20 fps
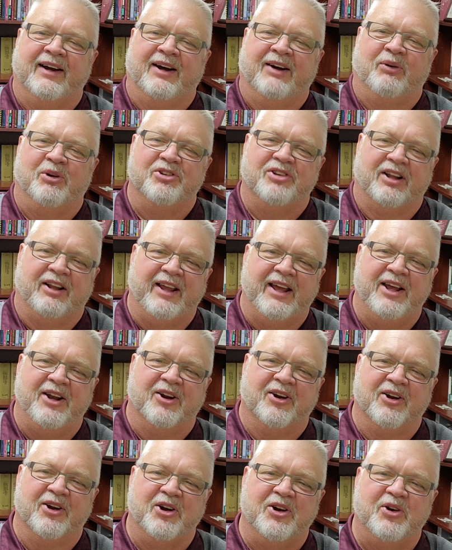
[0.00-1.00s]
was a
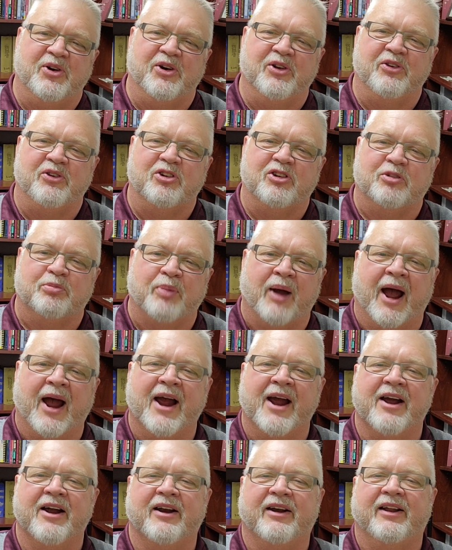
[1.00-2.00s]
leader who
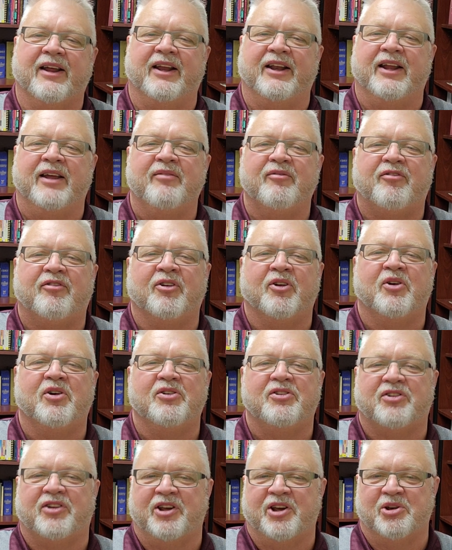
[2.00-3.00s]
inspired and
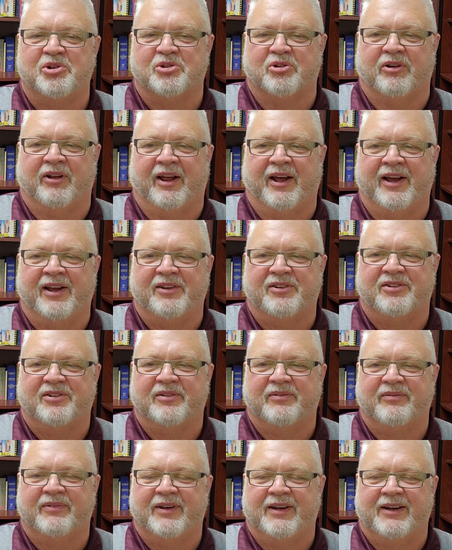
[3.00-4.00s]
influenced the Israelites.
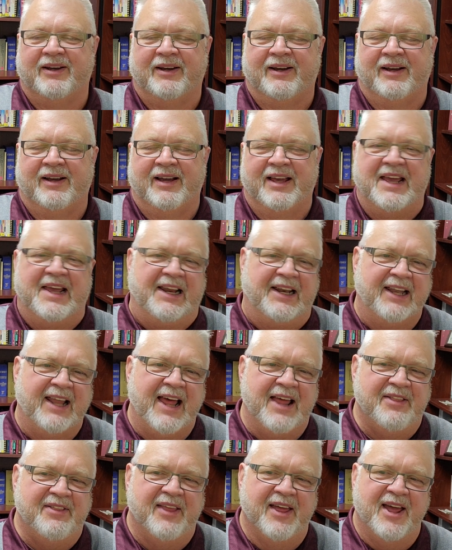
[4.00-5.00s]
He
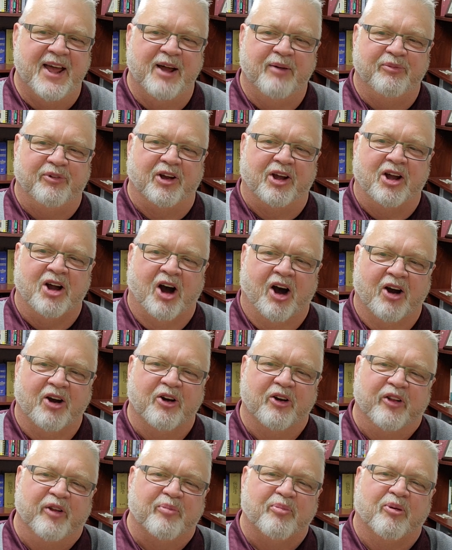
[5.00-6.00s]
led them to
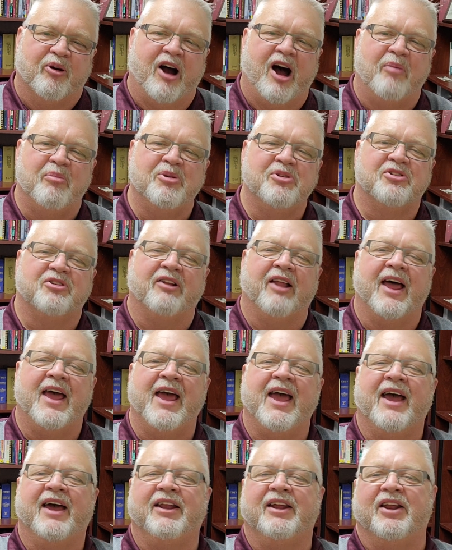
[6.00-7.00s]
conquer the promised
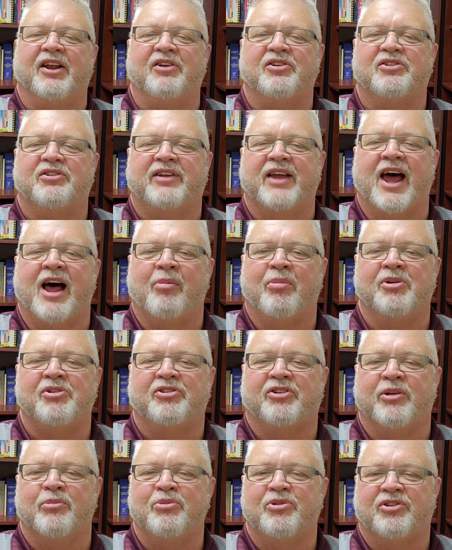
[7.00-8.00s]
land and establish
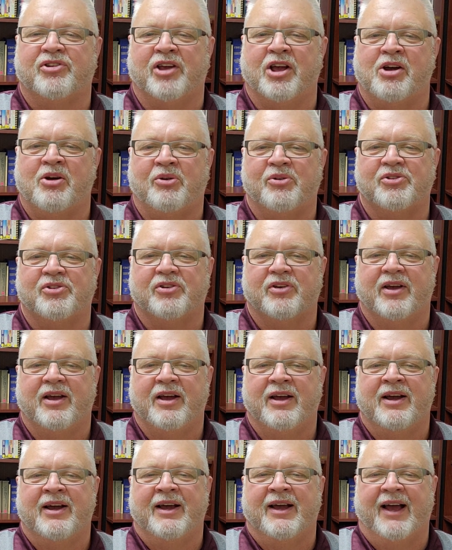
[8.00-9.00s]
themselves
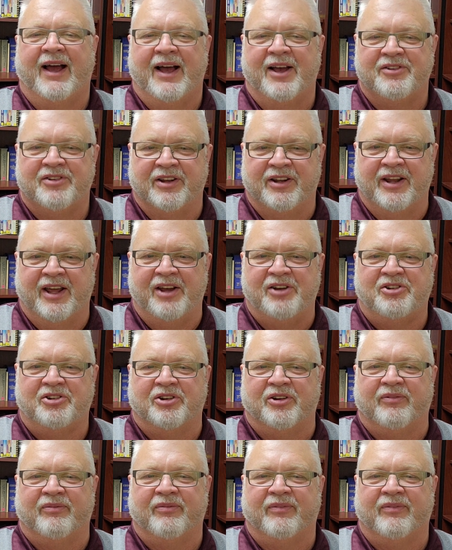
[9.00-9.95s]
as a nation.